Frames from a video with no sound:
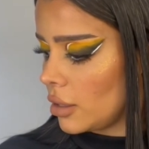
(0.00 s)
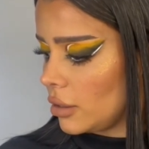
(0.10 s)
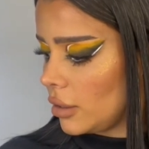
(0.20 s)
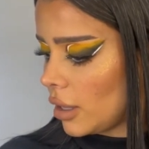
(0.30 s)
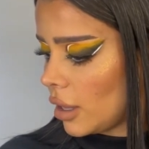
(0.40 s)

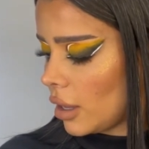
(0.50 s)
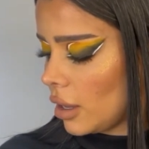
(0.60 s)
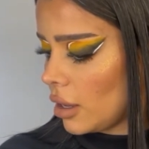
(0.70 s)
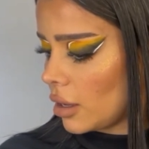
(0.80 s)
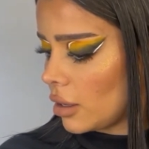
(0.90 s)

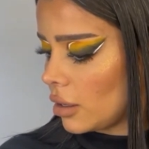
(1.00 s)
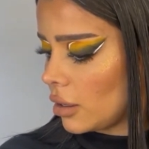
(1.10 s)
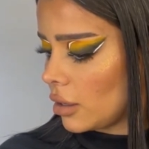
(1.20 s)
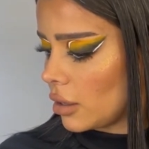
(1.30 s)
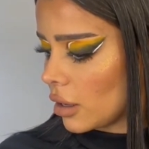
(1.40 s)
they
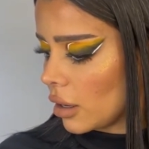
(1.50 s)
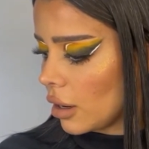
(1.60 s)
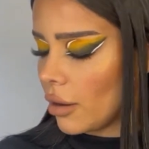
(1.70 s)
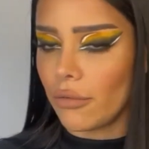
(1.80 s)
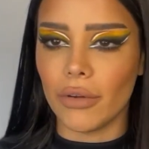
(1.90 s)

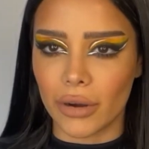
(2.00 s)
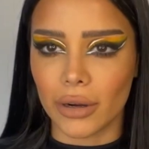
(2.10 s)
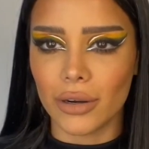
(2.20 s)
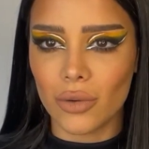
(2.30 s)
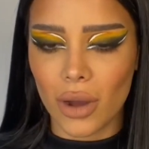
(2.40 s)
are very
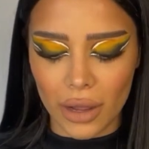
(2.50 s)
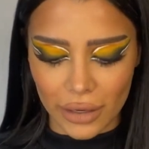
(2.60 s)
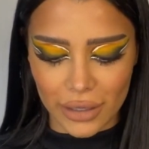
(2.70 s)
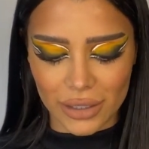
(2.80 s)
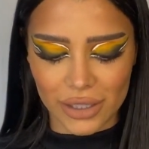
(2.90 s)
good
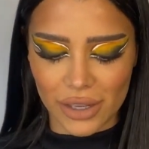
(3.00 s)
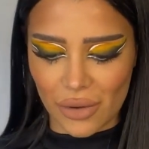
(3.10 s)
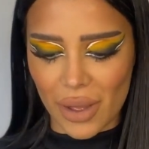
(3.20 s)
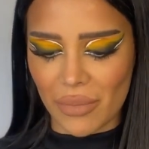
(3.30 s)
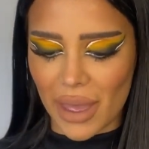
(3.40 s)
quality, so
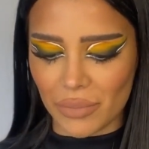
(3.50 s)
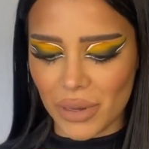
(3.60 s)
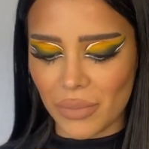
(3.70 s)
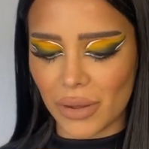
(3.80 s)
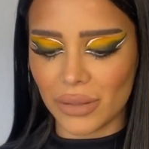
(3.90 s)
I'm happy
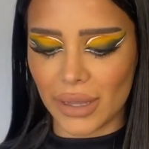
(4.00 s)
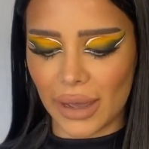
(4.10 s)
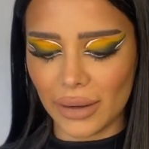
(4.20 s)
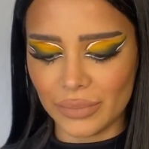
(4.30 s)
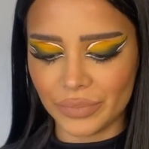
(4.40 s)
about that.